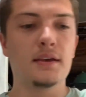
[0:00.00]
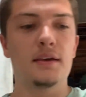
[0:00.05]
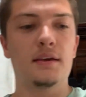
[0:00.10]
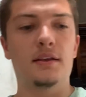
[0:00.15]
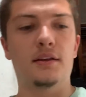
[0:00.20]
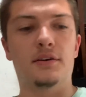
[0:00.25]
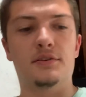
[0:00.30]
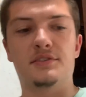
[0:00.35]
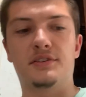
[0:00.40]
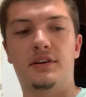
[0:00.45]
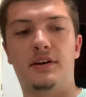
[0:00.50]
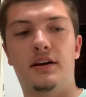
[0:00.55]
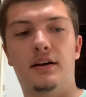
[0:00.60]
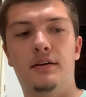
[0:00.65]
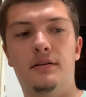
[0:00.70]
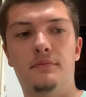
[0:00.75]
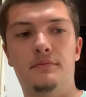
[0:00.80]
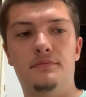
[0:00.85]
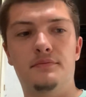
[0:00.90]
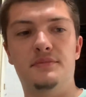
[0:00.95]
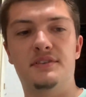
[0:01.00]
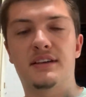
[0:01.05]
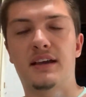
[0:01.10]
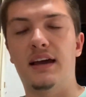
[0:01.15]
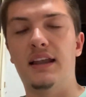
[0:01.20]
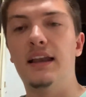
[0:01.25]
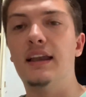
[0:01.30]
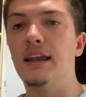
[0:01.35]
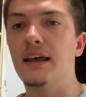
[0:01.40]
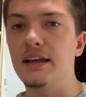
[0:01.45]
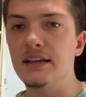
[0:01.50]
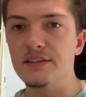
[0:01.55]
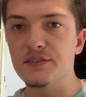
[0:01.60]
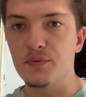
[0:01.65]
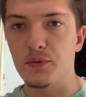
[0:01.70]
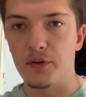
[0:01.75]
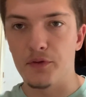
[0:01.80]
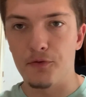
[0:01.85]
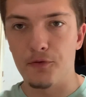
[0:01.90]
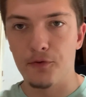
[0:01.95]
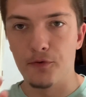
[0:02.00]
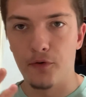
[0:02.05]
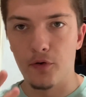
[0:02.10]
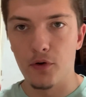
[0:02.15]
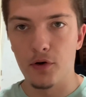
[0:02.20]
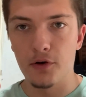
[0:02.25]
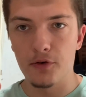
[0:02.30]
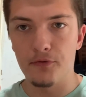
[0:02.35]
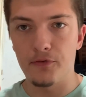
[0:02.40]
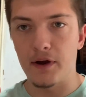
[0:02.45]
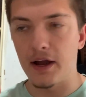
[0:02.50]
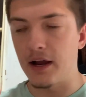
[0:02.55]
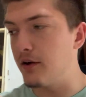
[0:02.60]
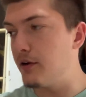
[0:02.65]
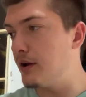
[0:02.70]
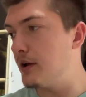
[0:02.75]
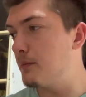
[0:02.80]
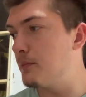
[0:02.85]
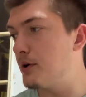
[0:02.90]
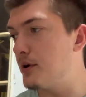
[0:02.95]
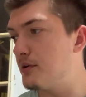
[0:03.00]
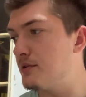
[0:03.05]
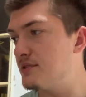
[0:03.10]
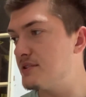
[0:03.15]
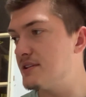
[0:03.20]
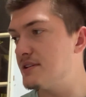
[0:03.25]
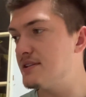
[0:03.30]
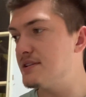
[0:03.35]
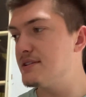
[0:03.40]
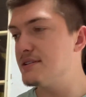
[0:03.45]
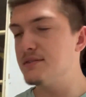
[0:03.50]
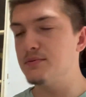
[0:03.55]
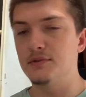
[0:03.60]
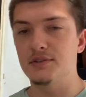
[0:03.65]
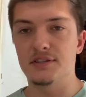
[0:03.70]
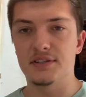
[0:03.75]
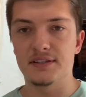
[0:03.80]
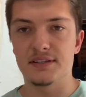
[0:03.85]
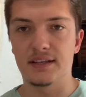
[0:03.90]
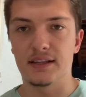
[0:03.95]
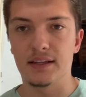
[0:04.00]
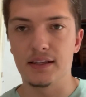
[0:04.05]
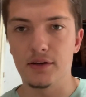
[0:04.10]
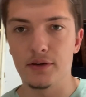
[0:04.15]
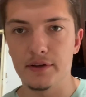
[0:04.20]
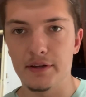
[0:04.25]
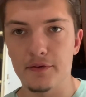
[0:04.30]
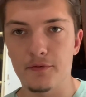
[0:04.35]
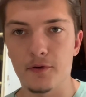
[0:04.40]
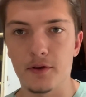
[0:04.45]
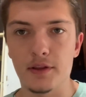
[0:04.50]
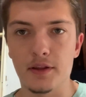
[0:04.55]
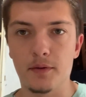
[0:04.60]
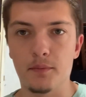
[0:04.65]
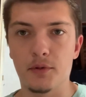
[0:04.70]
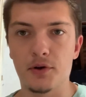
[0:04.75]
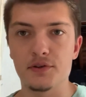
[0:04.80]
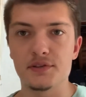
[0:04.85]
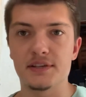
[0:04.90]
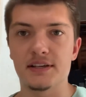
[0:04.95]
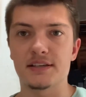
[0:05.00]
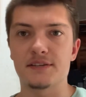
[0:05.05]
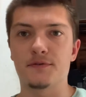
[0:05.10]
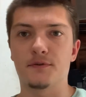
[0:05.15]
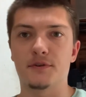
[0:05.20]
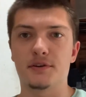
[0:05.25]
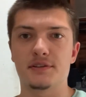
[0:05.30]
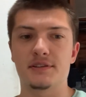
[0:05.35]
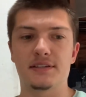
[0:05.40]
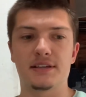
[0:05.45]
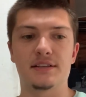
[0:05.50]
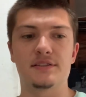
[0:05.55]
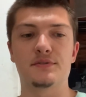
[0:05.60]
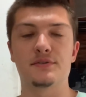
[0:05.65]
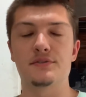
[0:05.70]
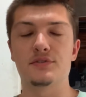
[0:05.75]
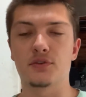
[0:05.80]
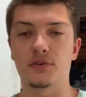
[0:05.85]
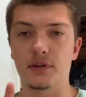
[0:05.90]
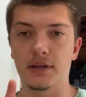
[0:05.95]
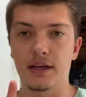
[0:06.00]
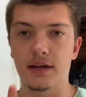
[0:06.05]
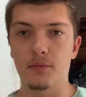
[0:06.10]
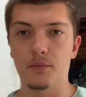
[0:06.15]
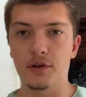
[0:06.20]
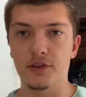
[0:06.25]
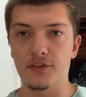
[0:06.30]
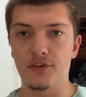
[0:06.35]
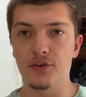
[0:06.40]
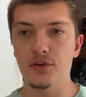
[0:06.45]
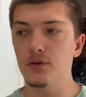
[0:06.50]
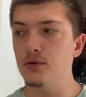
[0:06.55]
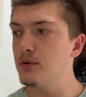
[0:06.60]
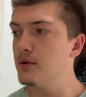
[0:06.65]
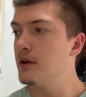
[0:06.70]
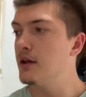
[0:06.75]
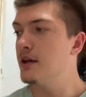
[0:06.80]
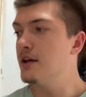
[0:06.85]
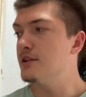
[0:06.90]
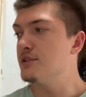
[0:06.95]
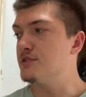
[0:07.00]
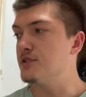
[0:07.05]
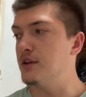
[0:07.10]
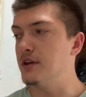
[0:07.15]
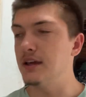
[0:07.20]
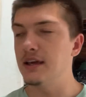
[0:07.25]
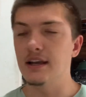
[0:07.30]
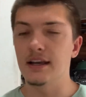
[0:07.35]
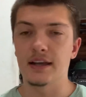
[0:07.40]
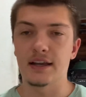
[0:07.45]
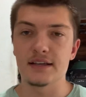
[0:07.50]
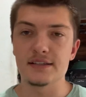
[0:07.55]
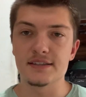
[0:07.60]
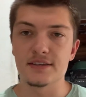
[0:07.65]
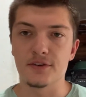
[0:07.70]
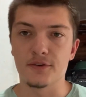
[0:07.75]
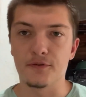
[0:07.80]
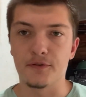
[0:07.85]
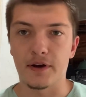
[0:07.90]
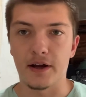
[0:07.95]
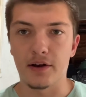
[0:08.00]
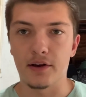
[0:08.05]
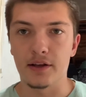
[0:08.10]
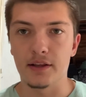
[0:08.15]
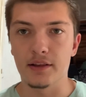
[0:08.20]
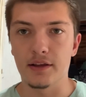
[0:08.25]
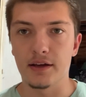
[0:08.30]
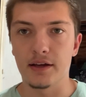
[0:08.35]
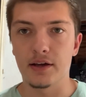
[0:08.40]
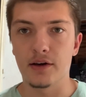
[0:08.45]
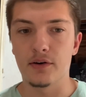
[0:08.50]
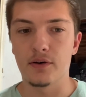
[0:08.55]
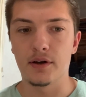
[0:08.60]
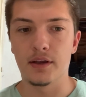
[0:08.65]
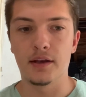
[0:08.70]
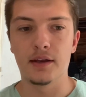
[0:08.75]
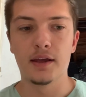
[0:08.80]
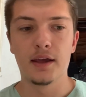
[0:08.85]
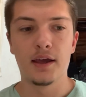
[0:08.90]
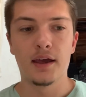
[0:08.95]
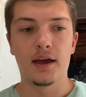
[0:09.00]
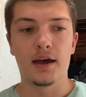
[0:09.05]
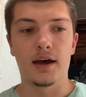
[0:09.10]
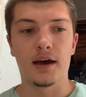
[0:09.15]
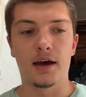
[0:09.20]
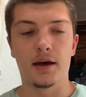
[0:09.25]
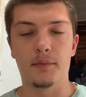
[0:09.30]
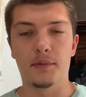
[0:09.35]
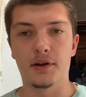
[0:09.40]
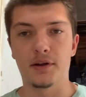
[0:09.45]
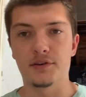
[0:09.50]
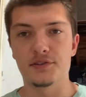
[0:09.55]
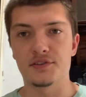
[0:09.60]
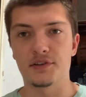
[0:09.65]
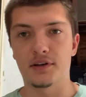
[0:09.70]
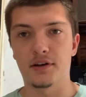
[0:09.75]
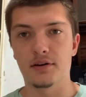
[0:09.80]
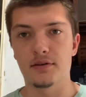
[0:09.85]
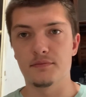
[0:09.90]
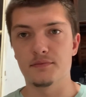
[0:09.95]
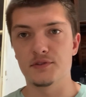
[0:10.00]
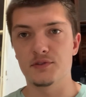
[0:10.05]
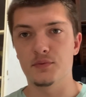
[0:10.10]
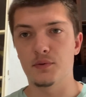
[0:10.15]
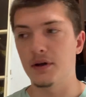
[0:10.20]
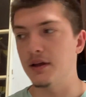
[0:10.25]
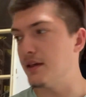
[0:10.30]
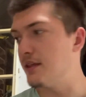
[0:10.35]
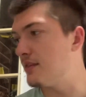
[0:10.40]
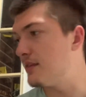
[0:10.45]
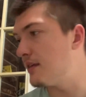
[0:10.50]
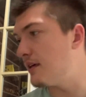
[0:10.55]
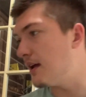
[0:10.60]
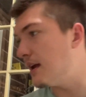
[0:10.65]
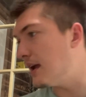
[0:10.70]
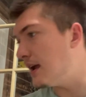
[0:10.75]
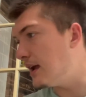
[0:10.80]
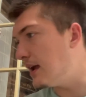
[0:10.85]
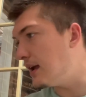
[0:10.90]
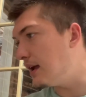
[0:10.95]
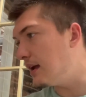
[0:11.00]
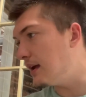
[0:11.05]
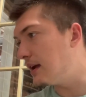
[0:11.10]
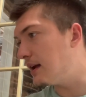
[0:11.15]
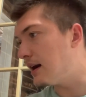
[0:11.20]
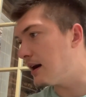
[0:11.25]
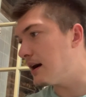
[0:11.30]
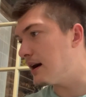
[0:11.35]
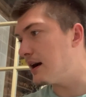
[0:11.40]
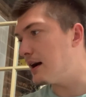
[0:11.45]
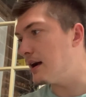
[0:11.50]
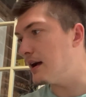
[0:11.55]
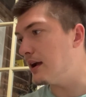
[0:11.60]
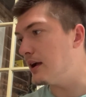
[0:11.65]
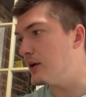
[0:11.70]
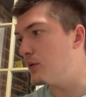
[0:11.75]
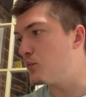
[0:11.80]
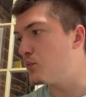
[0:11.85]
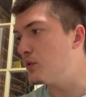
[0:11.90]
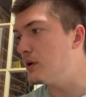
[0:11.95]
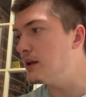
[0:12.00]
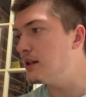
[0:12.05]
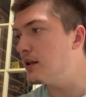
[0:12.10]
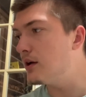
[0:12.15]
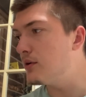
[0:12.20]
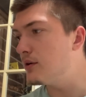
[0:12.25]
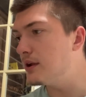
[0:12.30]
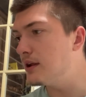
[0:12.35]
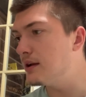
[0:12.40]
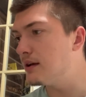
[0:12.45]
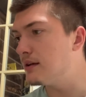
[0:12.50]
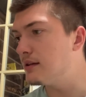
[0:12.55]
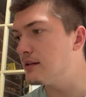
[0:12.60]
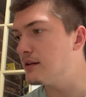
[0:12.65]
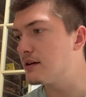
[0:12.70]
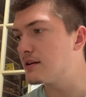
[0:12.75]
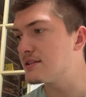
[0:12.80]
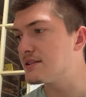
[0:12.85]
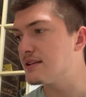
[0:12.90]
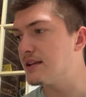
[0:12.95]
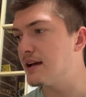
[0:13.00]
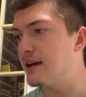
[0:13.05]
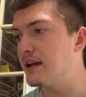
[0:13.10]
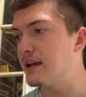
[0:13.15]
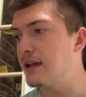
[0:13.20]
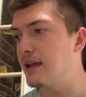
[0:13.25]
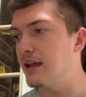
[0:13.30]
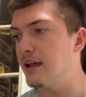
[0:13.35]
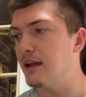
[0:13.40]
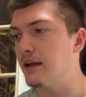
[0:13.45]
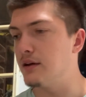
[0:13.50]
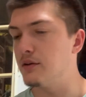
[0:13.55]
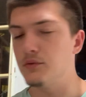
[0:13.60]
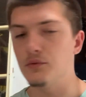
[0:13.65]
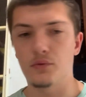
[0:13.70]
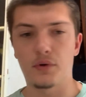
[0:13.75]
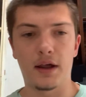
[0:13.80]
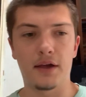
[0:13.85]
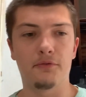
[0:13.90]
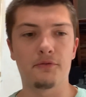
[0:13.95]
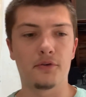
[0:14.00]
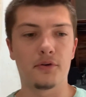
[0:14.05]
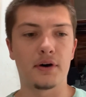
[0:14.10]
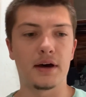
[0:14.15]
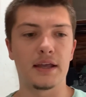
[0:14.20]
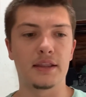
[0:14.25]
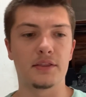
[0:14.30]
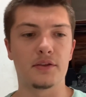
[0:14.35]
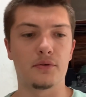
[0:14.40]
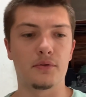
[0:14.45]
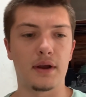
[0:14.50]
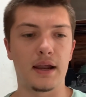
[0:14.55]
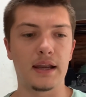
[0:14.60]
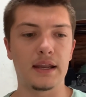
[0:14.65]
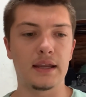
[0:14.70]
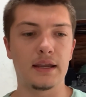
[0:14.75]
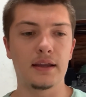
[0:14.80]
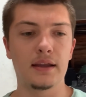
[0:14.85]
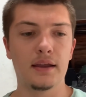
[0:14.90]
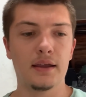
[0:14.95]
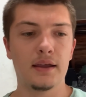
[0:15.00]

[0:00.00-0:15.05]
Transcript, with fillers: It also comes kind of nice with four firing poses, which is a little different than most X-Force sets, which only come with two. So you can get a nice little firing line going. Um, it also comes with a guy reloading it looks like and rifle at the ready.